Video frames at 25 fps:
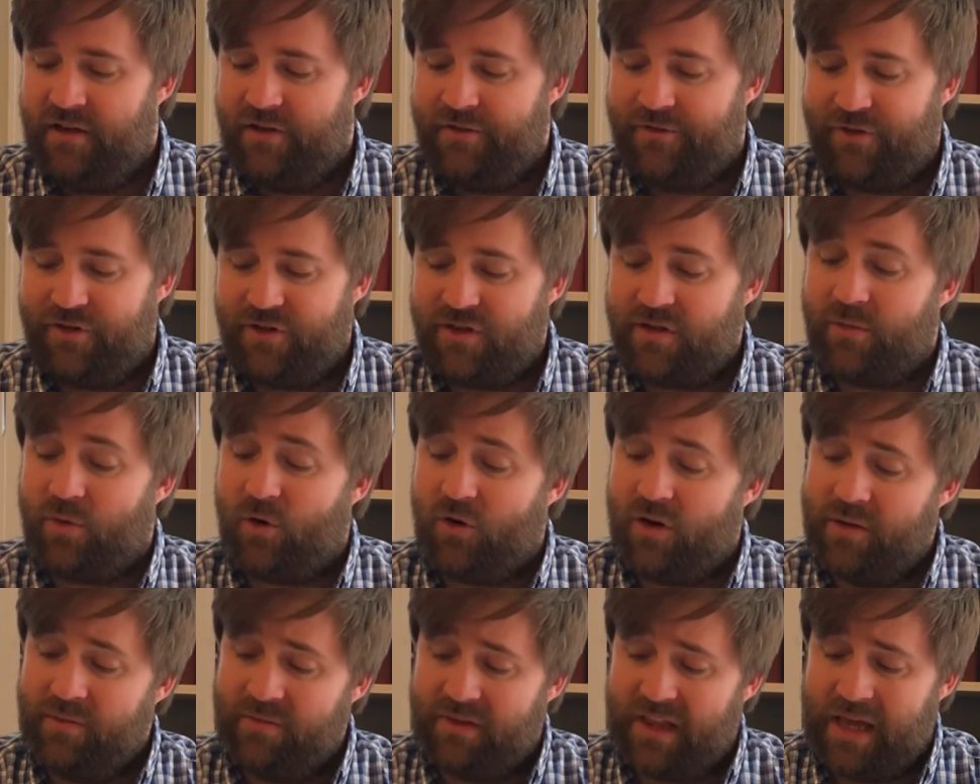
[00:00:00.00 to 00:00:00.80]

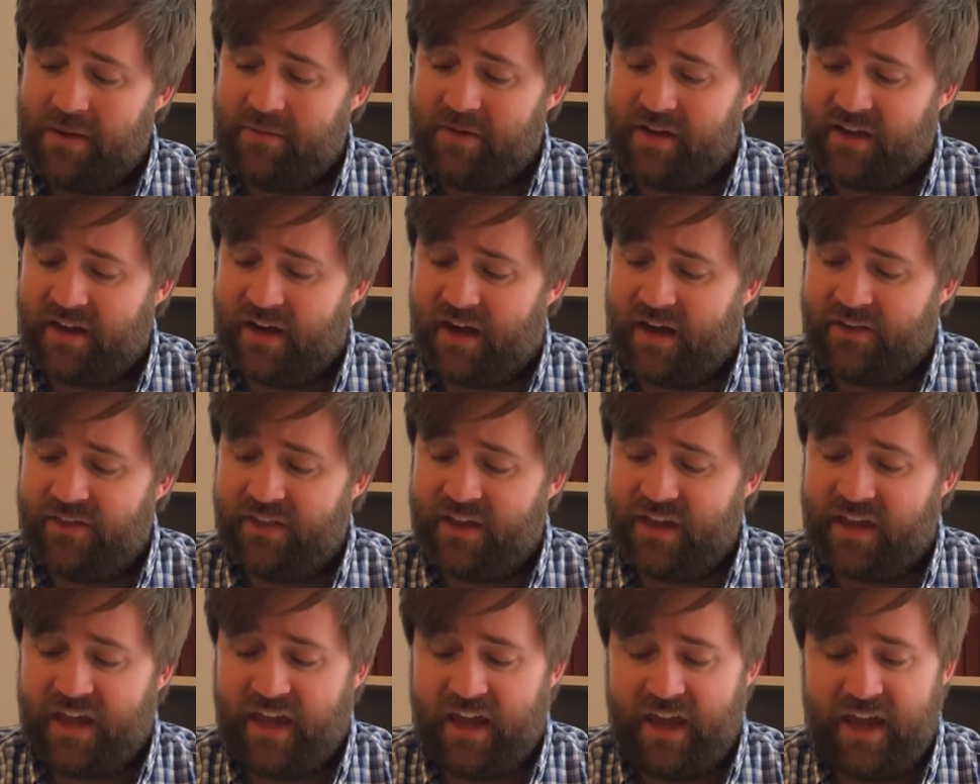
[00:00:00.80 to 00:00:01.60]
Furthermore, in blaming God
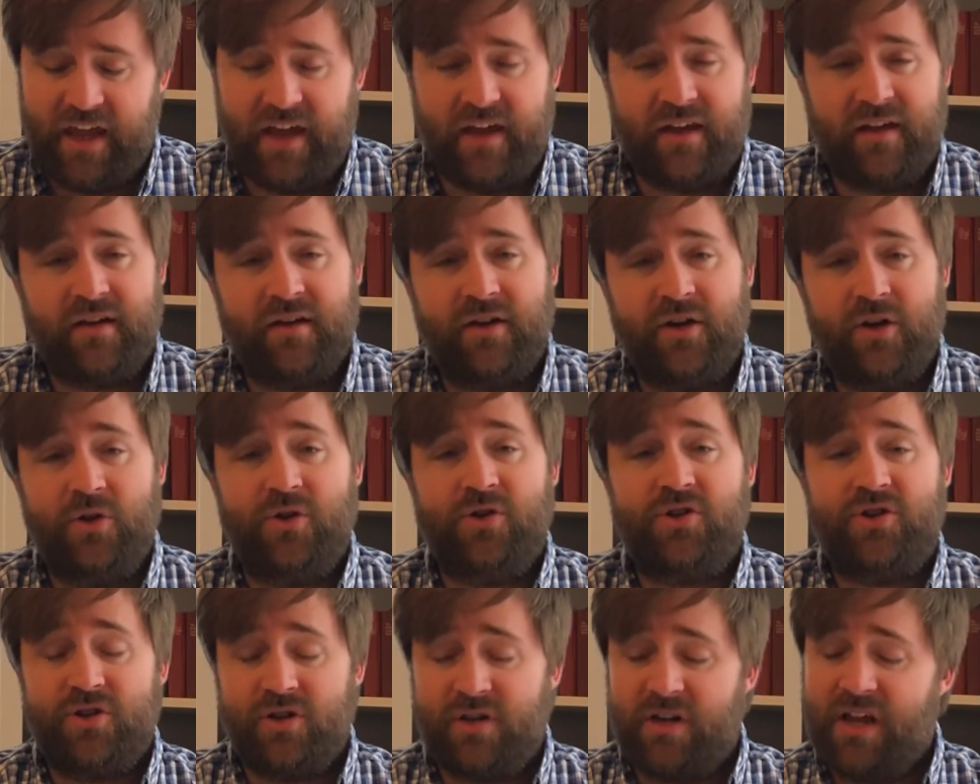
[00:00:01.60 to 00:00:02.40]
the king, who
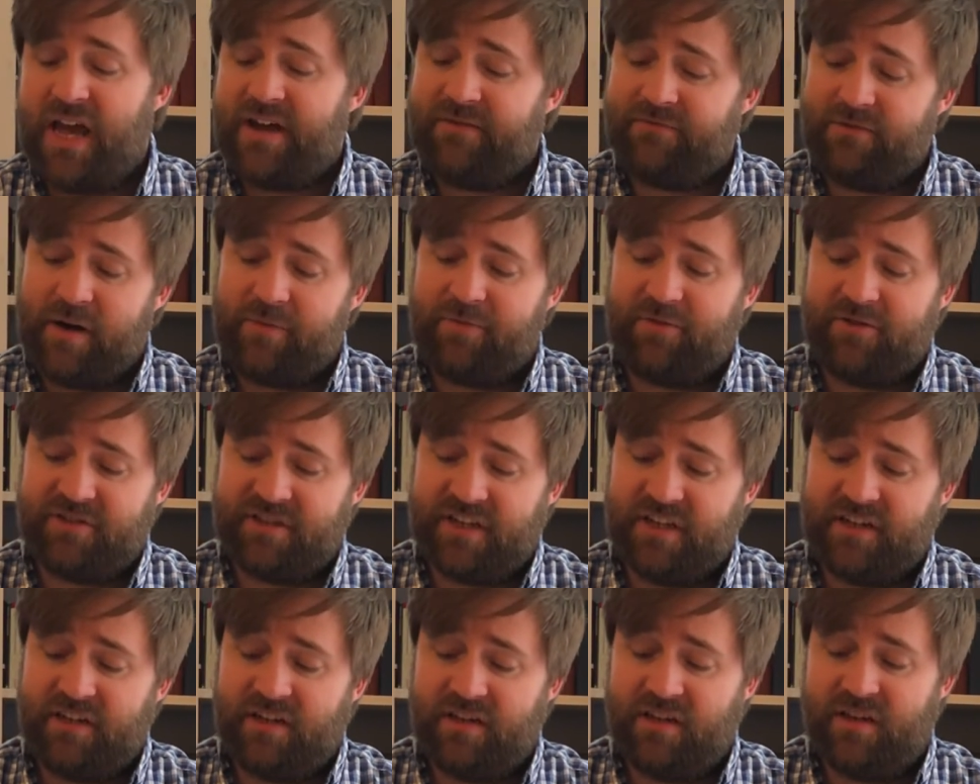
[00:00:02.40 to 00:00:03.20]
should have
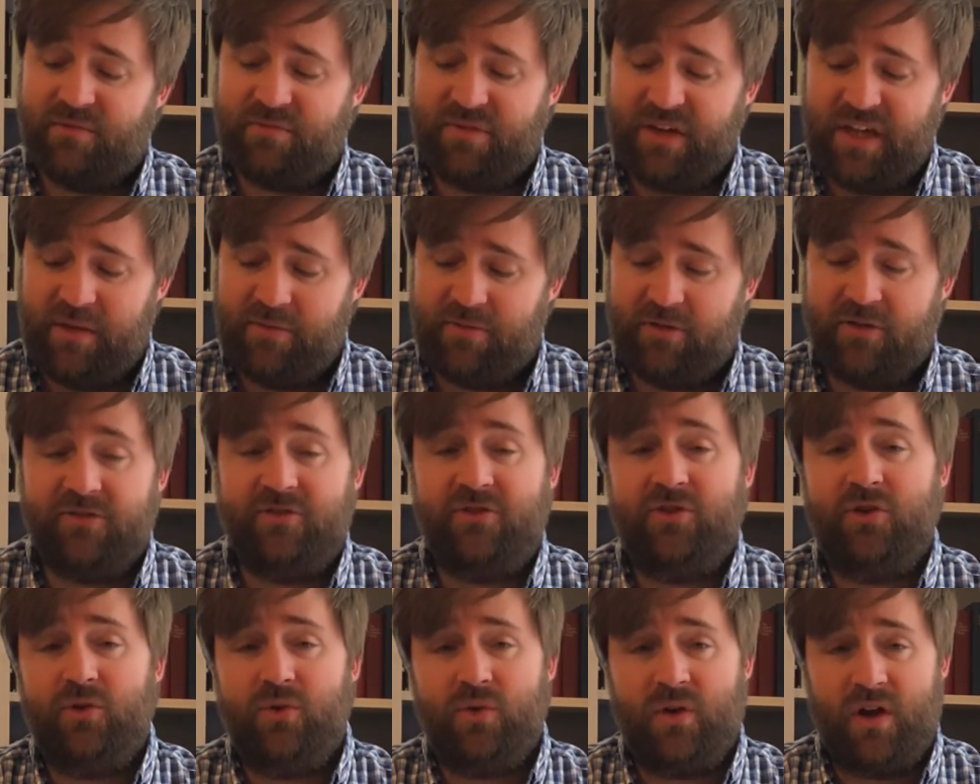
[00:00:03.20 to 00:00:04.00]
represented the people
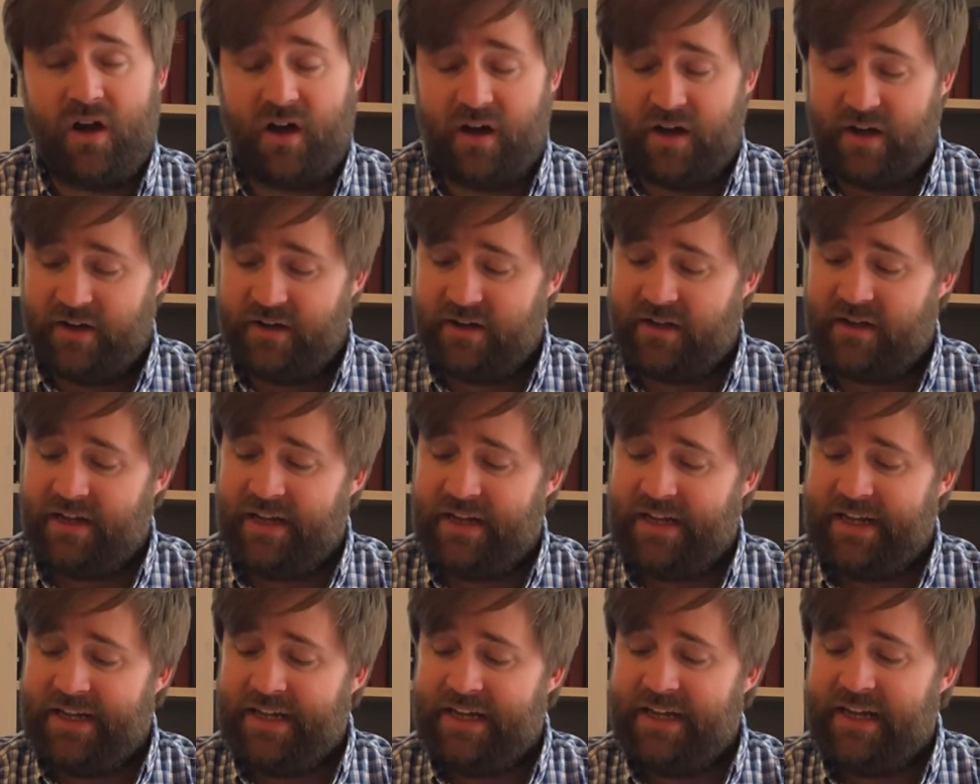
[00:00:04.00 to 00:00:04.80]
to God,
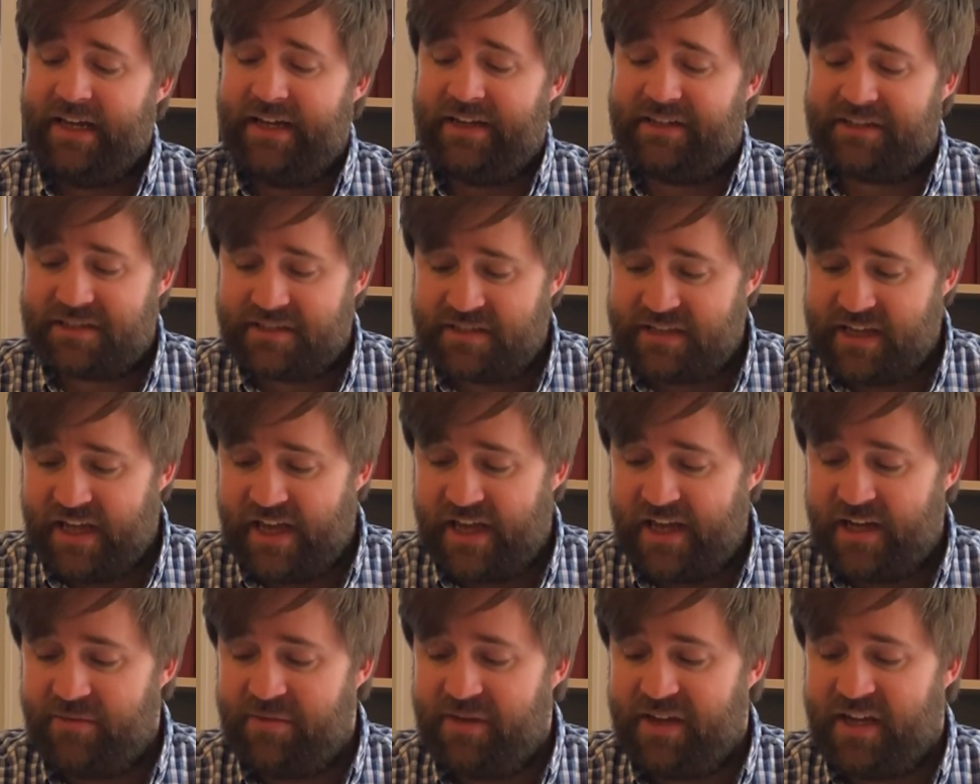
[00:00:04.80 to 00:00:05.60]

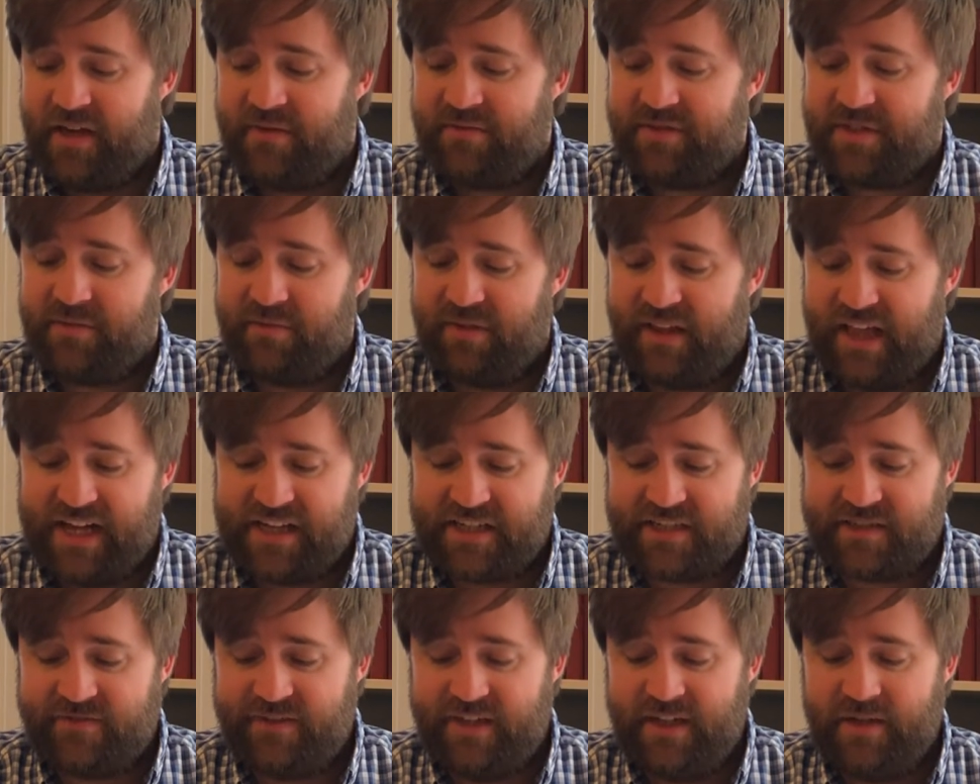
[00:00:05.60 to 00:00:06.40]
instead becomes a
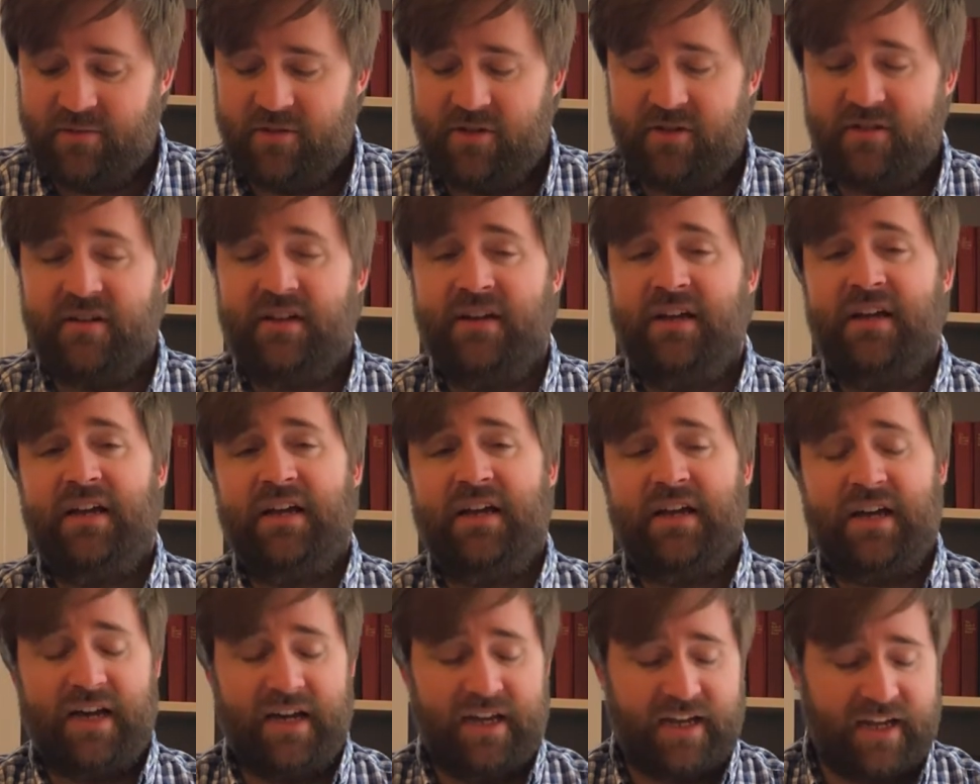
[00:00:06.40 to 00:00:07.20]
blasphemer
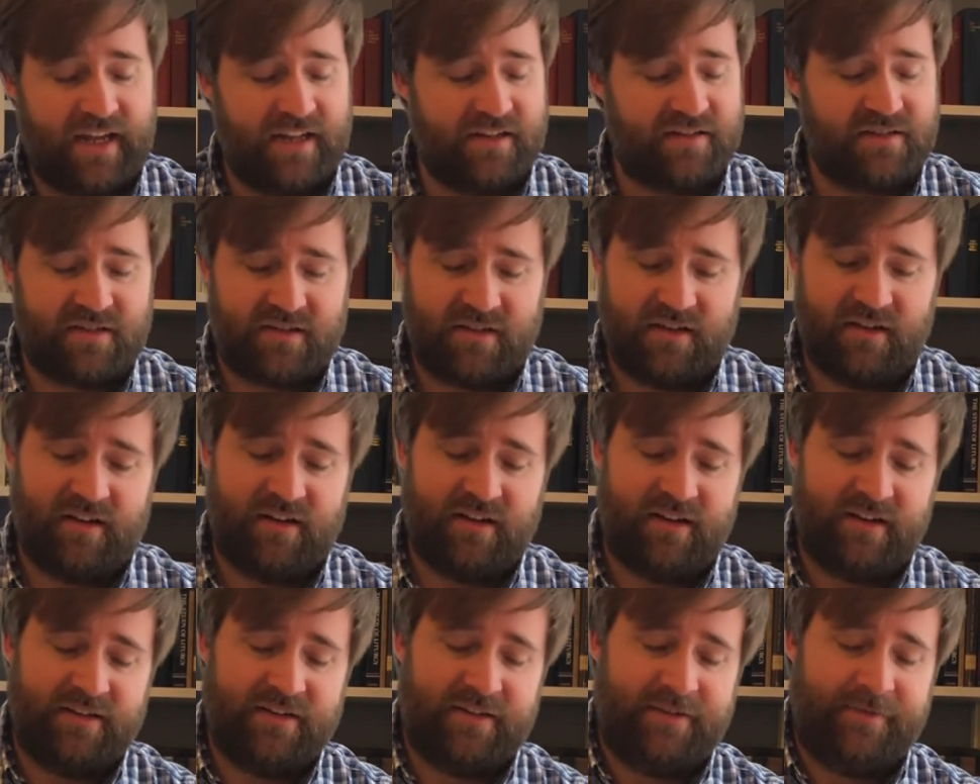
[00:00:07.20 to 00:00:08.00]
against
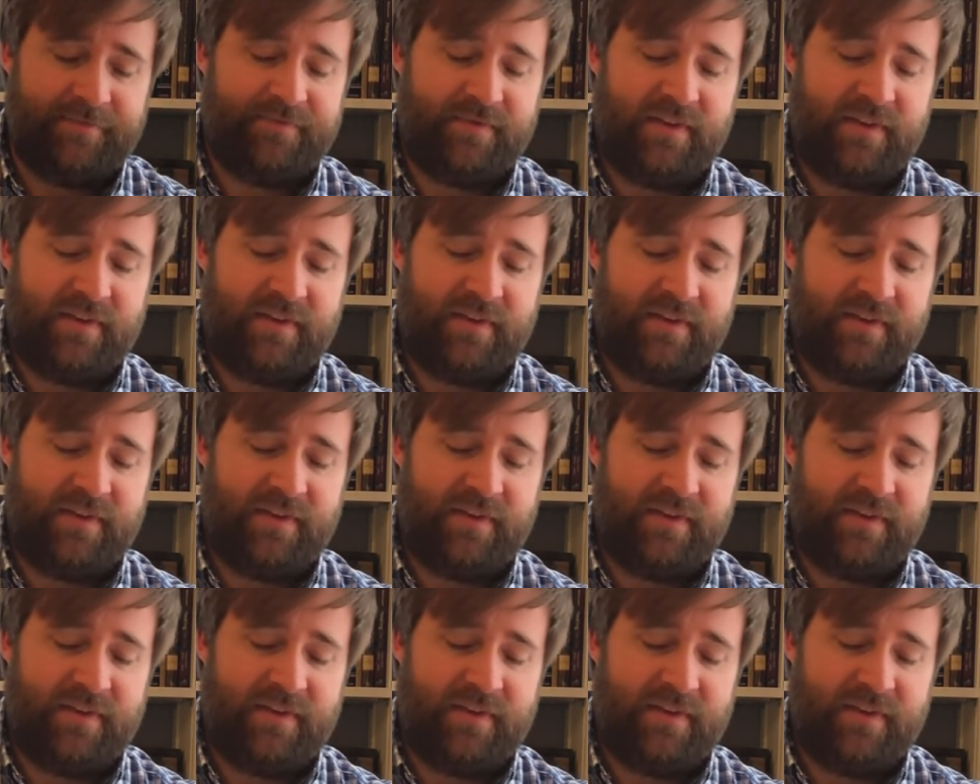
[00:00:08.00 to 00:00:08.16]
God.